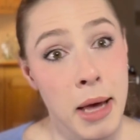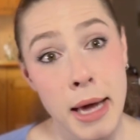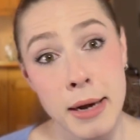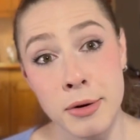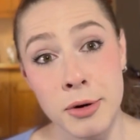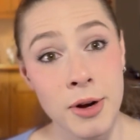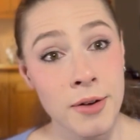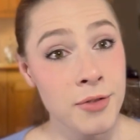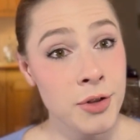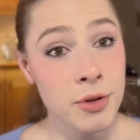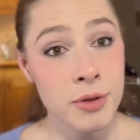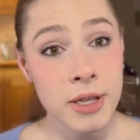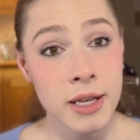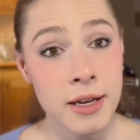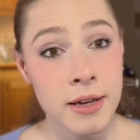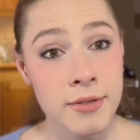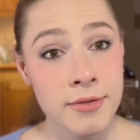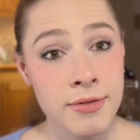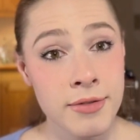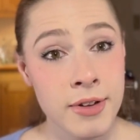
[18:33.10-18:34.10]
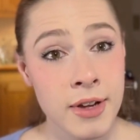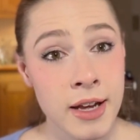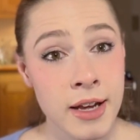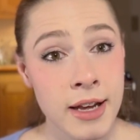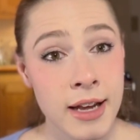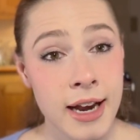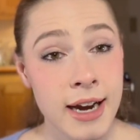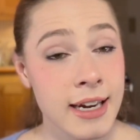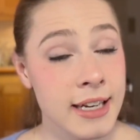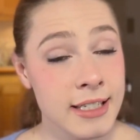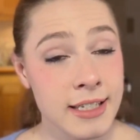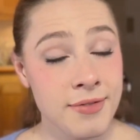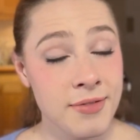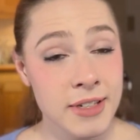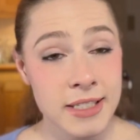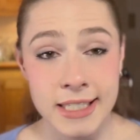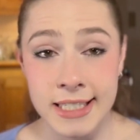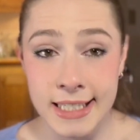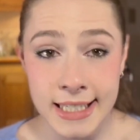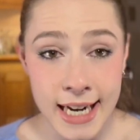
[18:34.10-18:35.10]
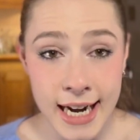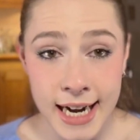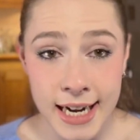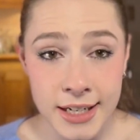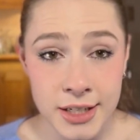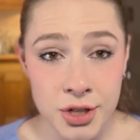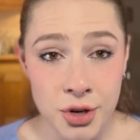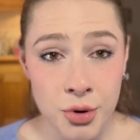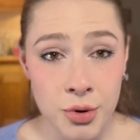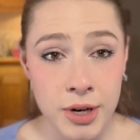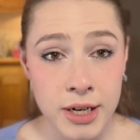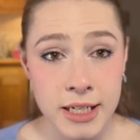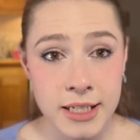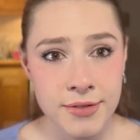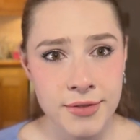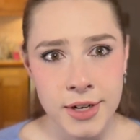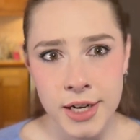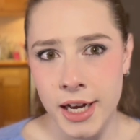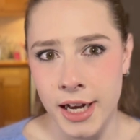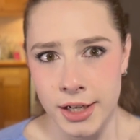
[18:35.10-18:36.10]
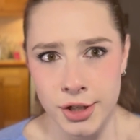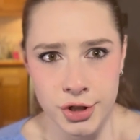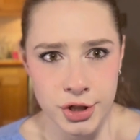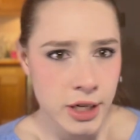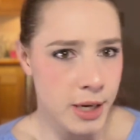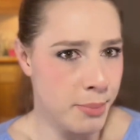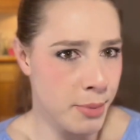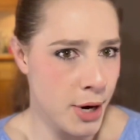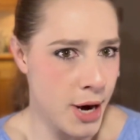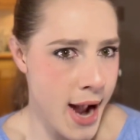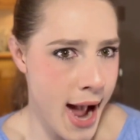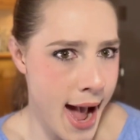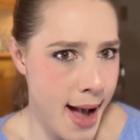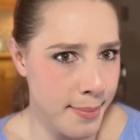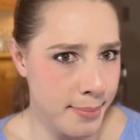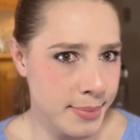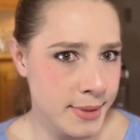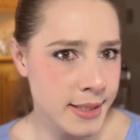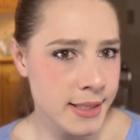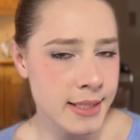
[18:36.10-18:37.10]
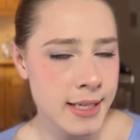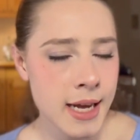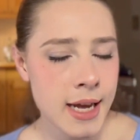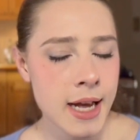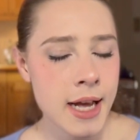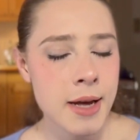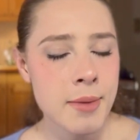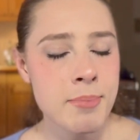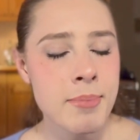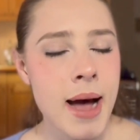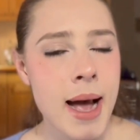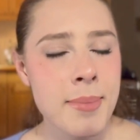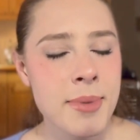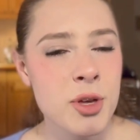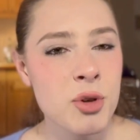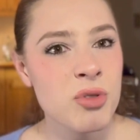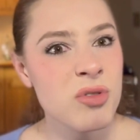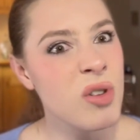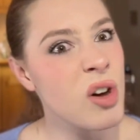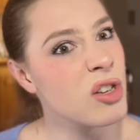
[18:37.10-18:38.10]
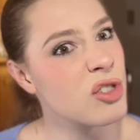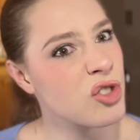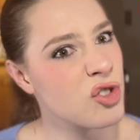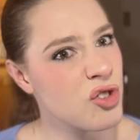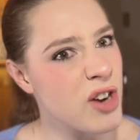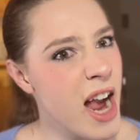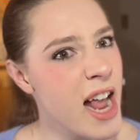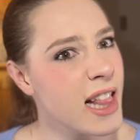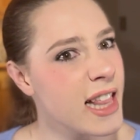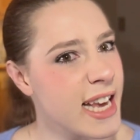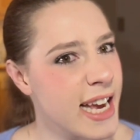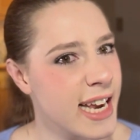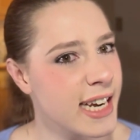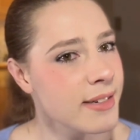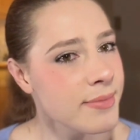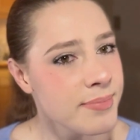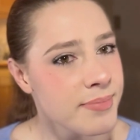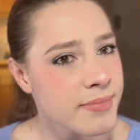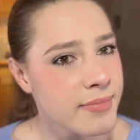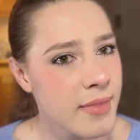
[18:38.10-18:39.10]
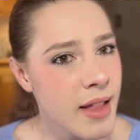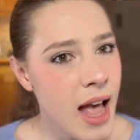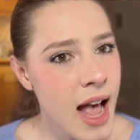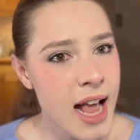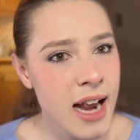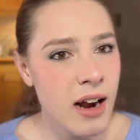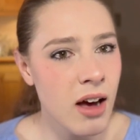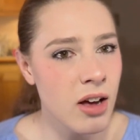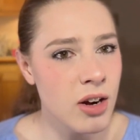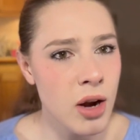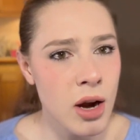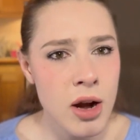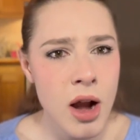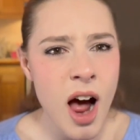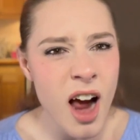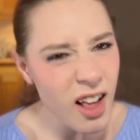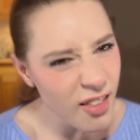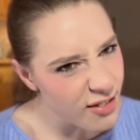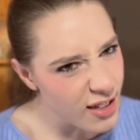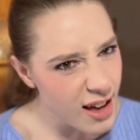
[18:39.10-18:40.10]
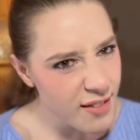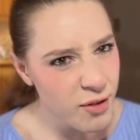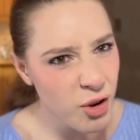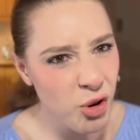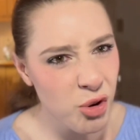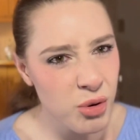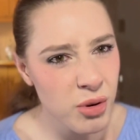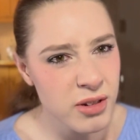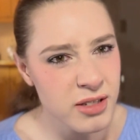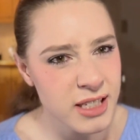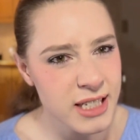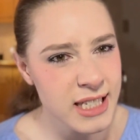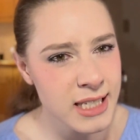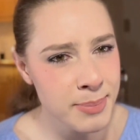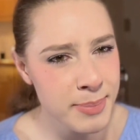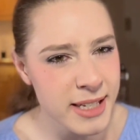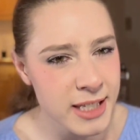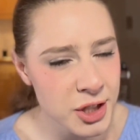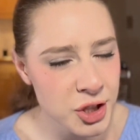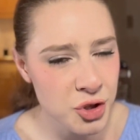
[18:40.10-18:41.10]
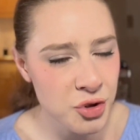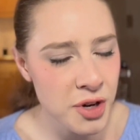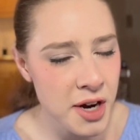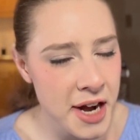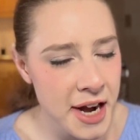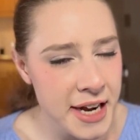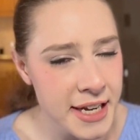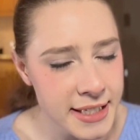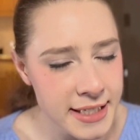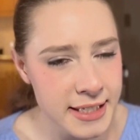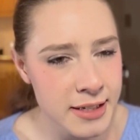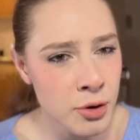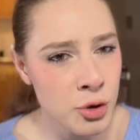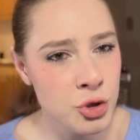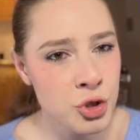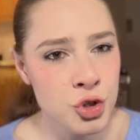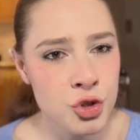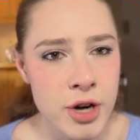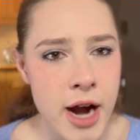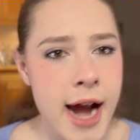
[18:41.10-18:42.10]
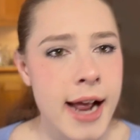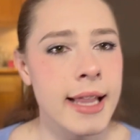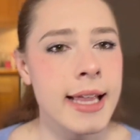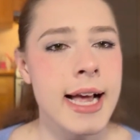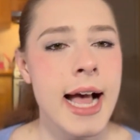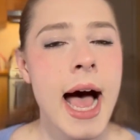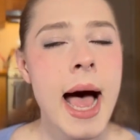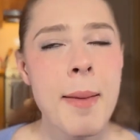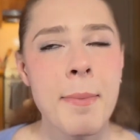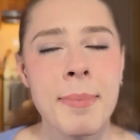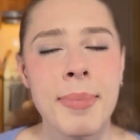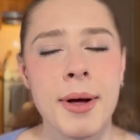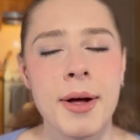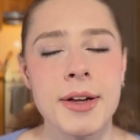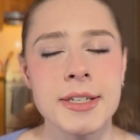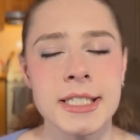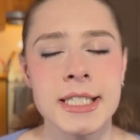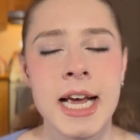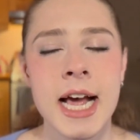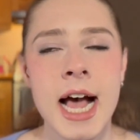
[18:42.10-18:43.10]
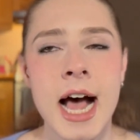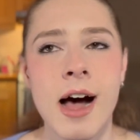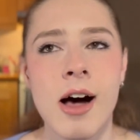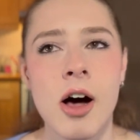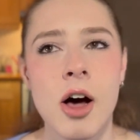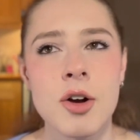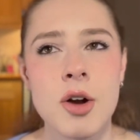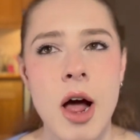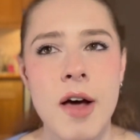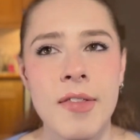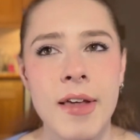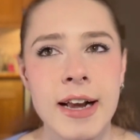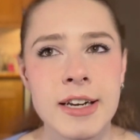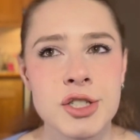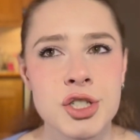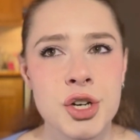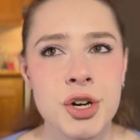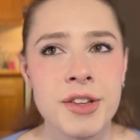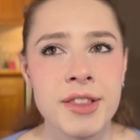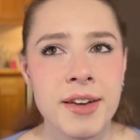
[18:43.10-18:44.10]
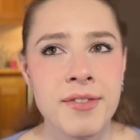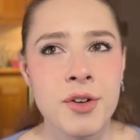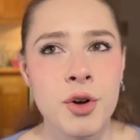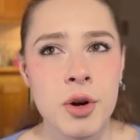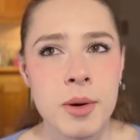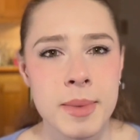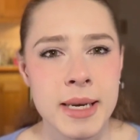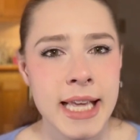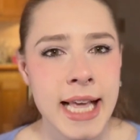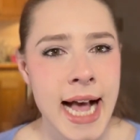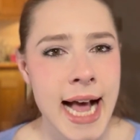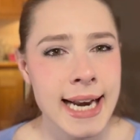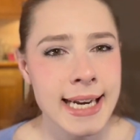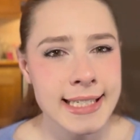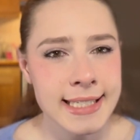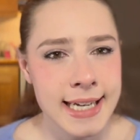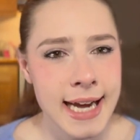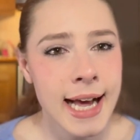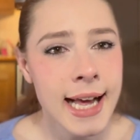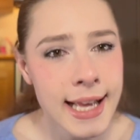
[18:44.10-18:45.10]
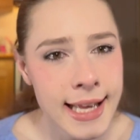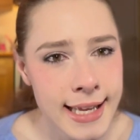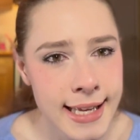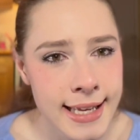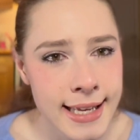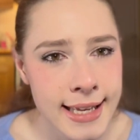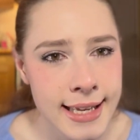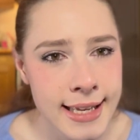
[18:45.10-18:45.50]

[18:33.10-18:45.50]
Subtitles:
I don't know if you live in a different state or in a different country, perhaps. Maybe you're Australian, and I don't know if they've got dispensaries in Australia, but I know they do. They've got them in Canada.